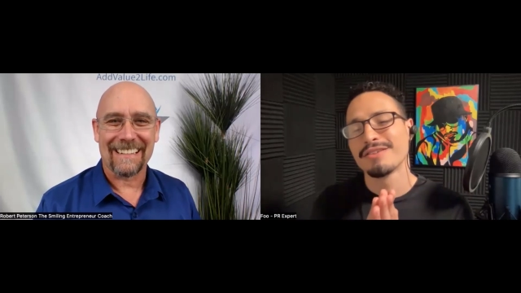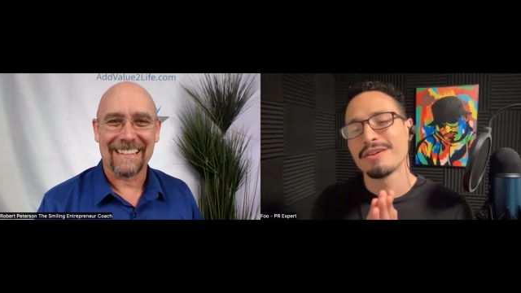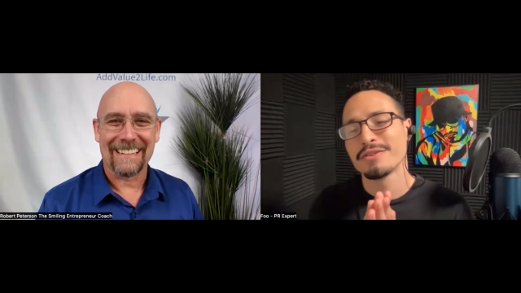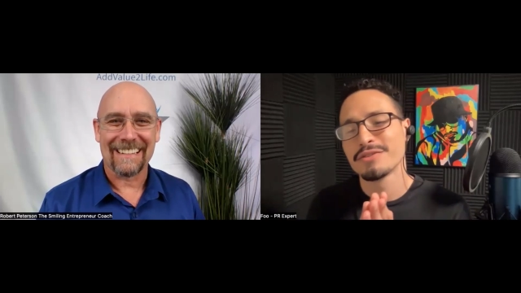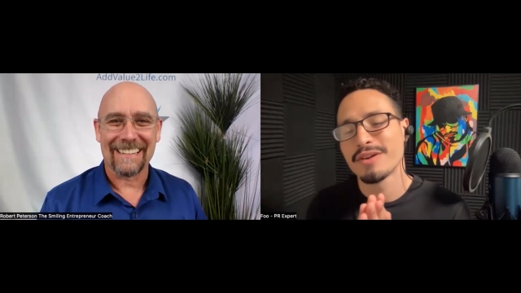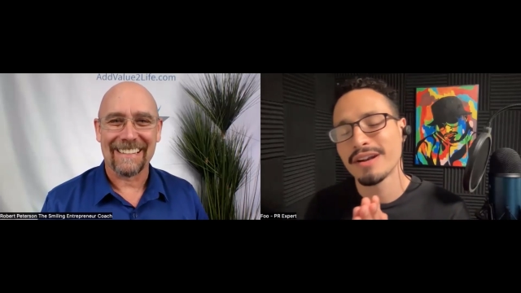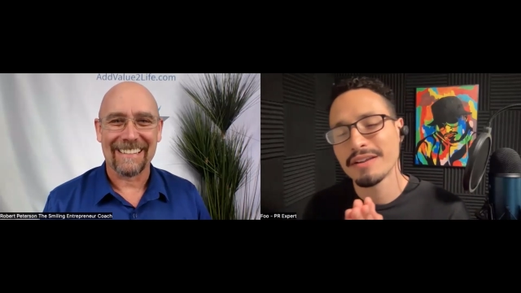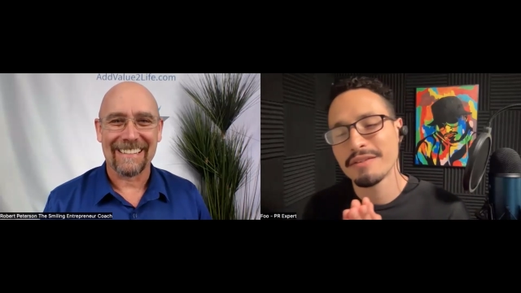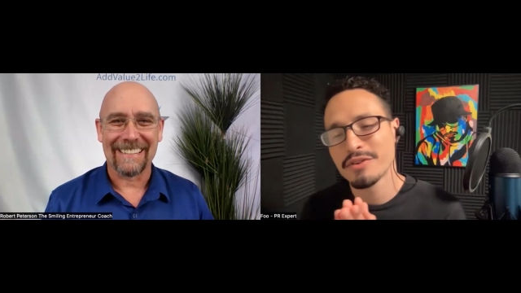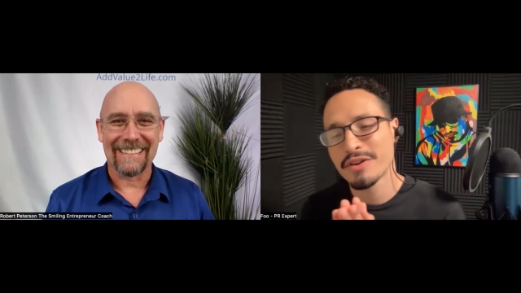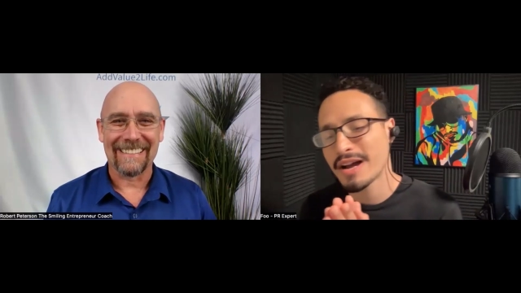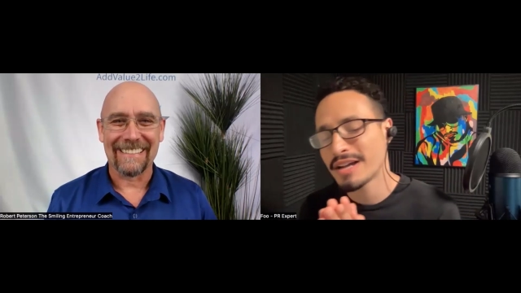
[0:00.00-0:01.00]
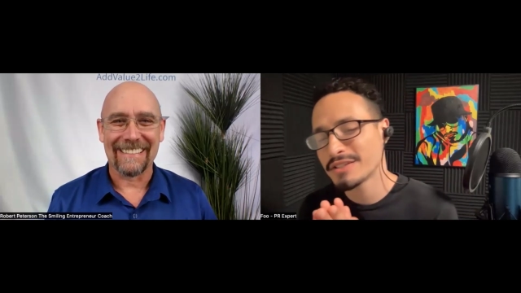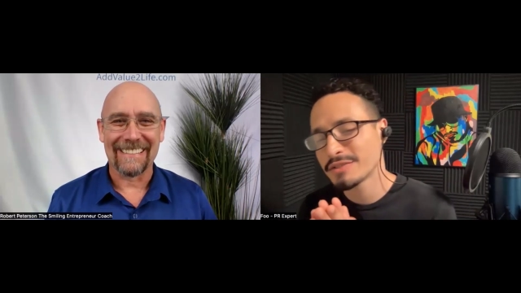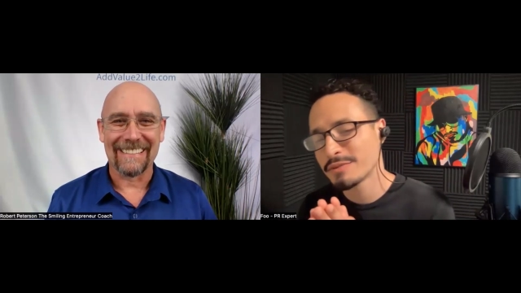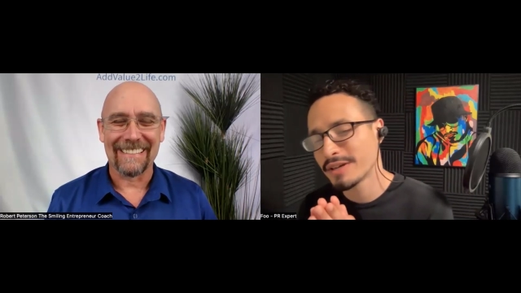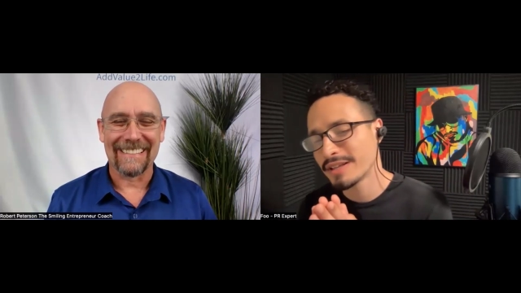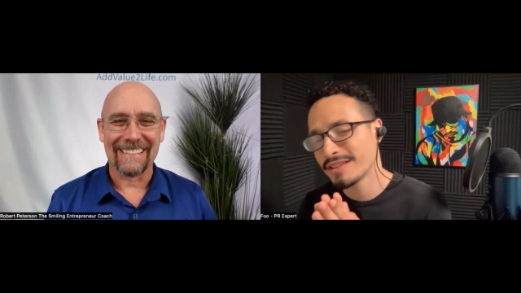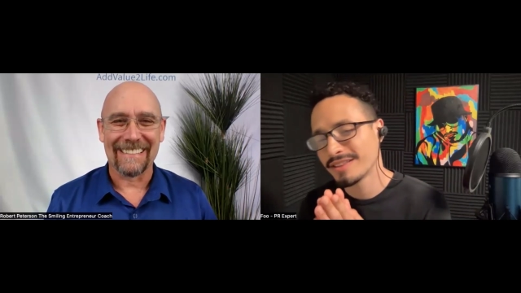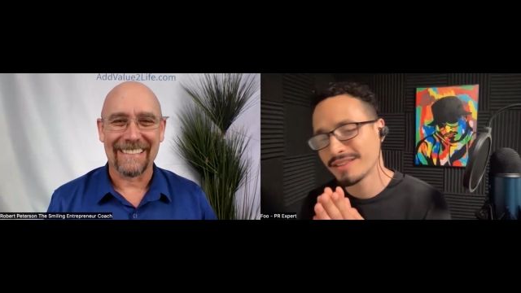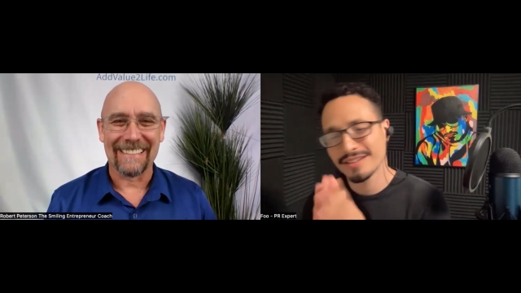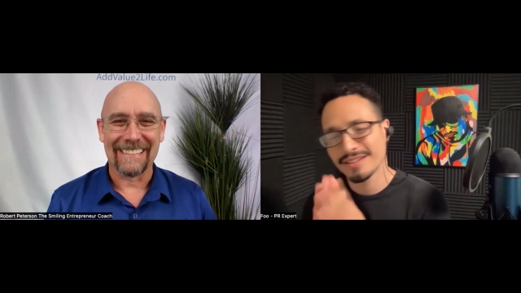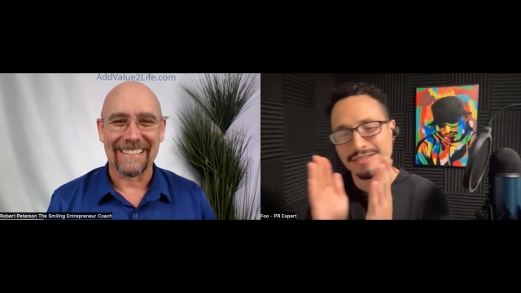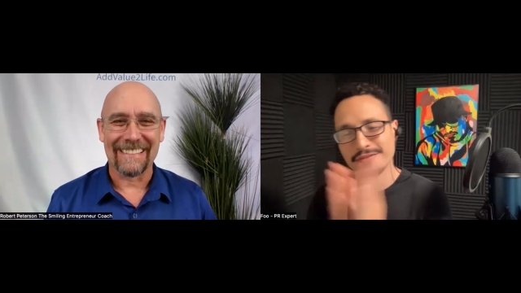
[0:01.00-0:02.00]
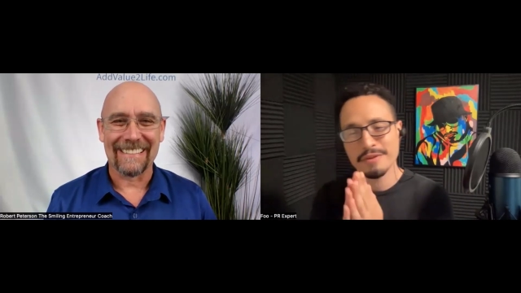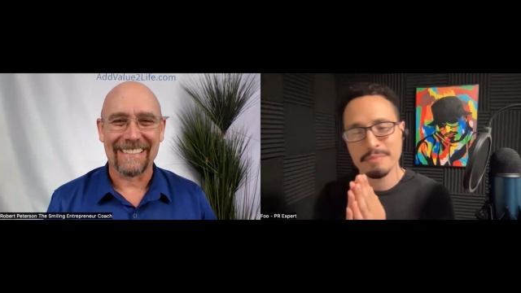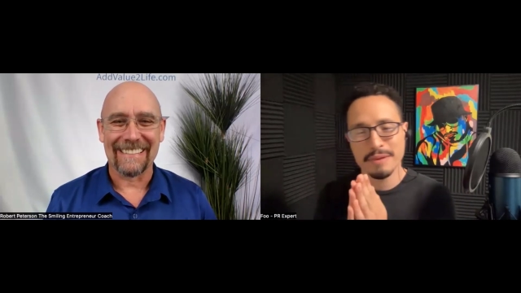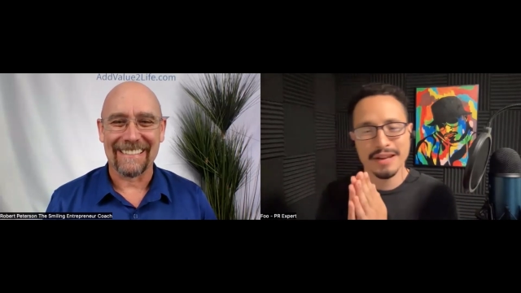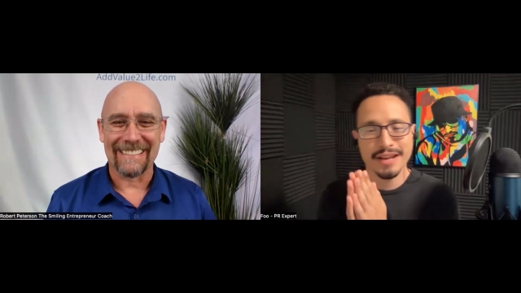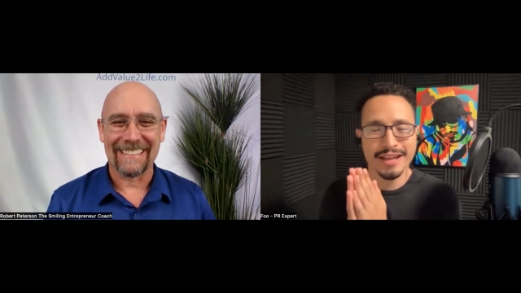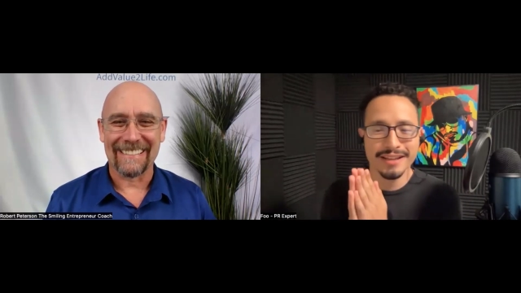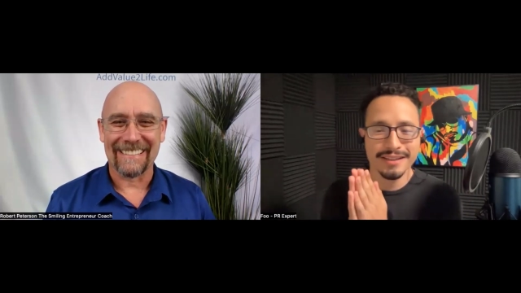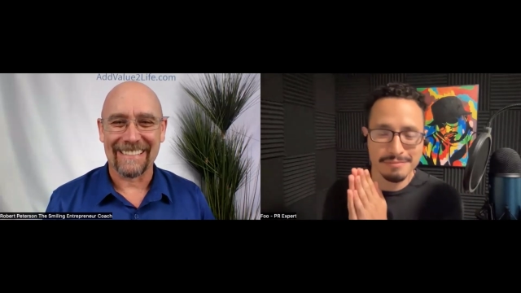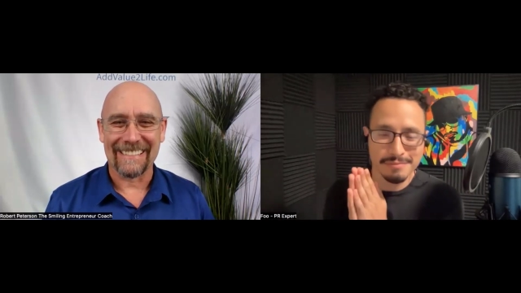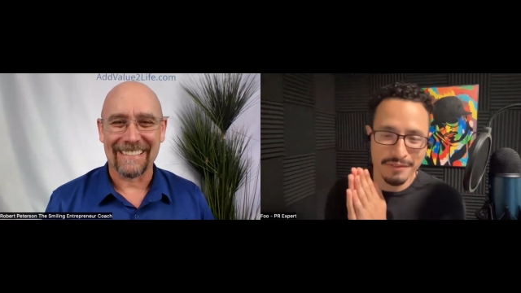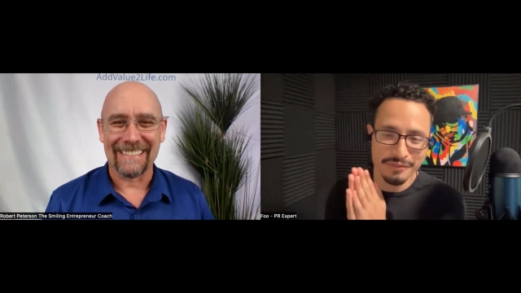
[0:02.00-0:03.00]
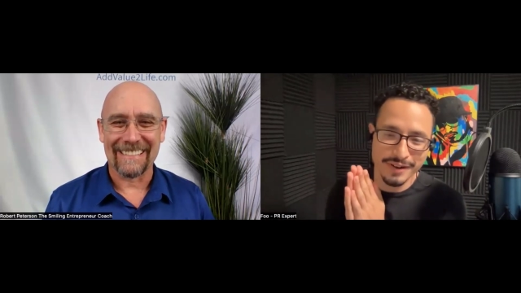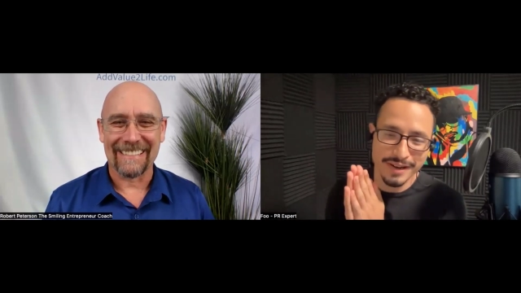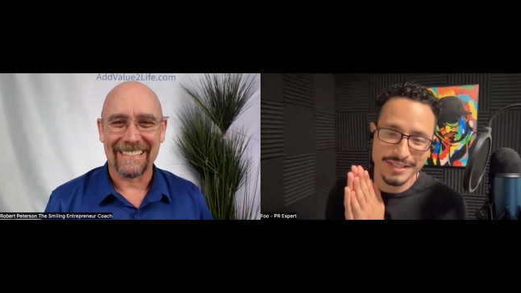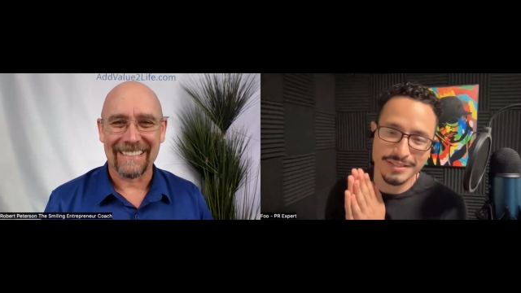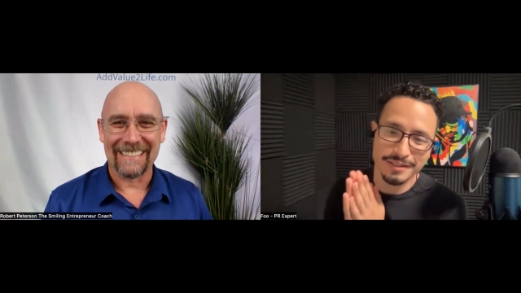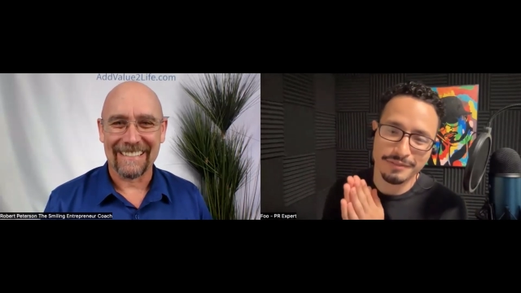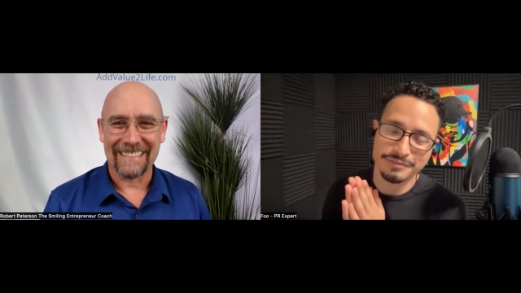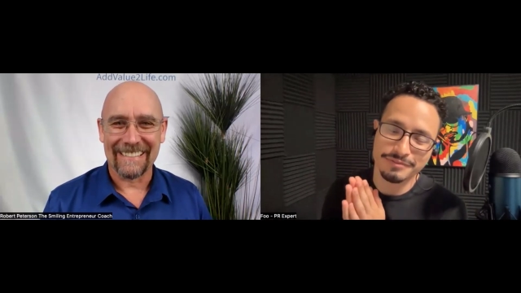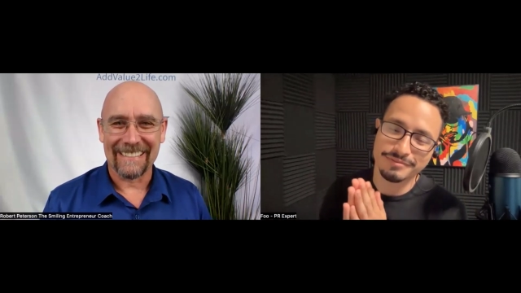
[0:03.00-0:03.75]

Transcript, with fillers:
Speaker 1: I just want to leave you guys with repeating my phrase of